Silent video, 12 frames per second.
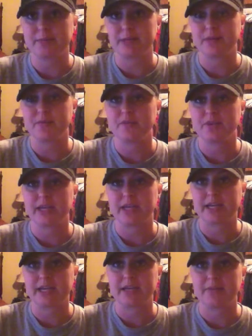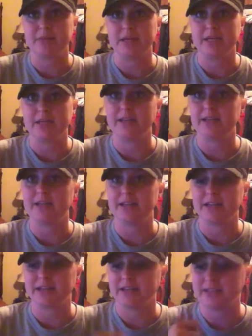but hopefully I can commit
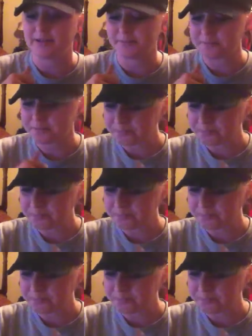and get it done.